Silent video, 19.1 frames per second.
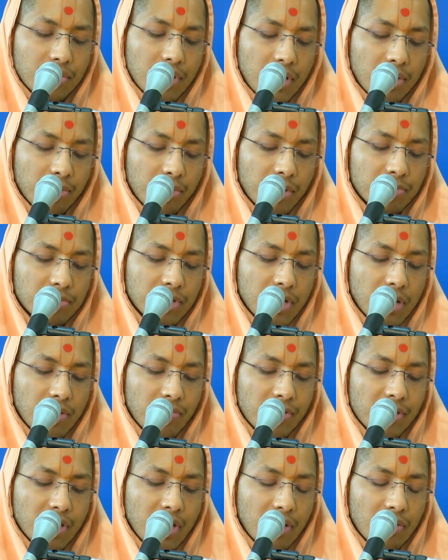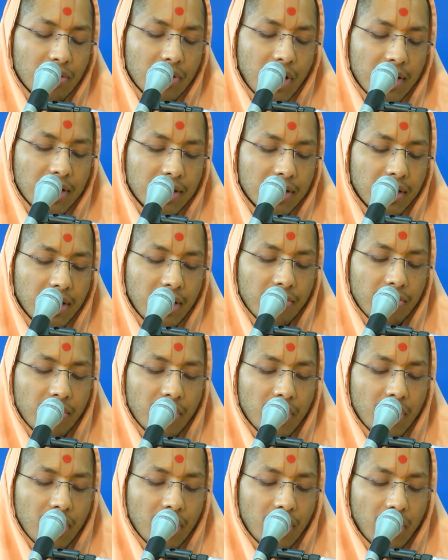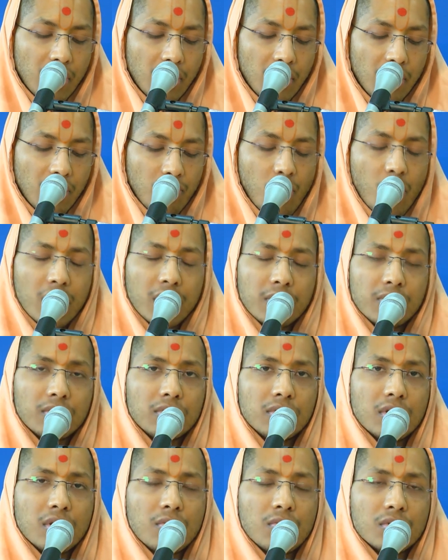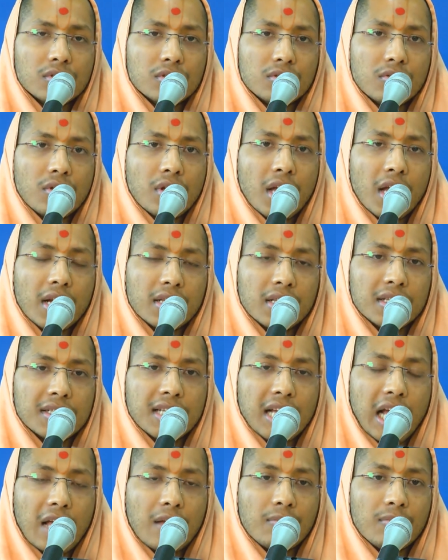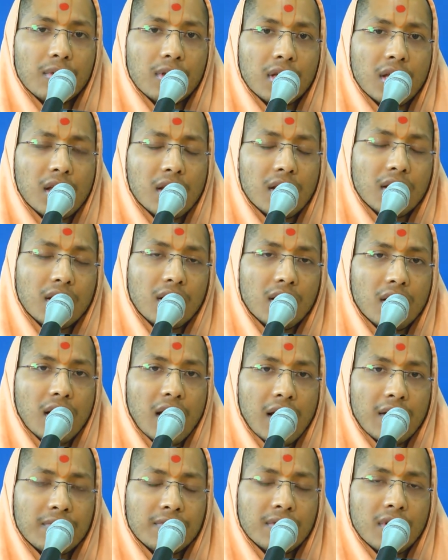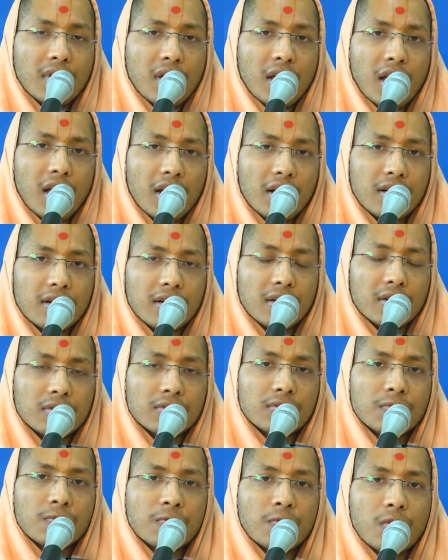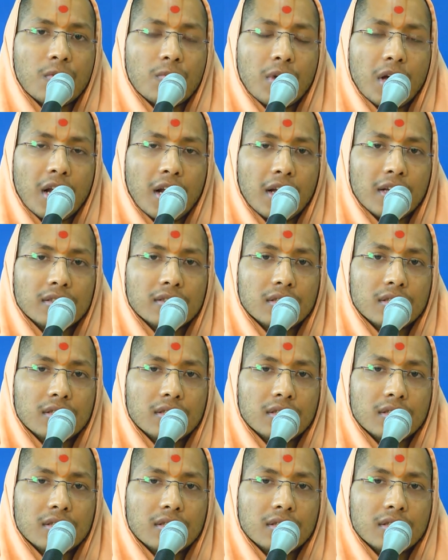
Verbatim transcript: Then Brahmachari, without any delay, uh, whatever he was doing at the time, he left and run for Maharaj.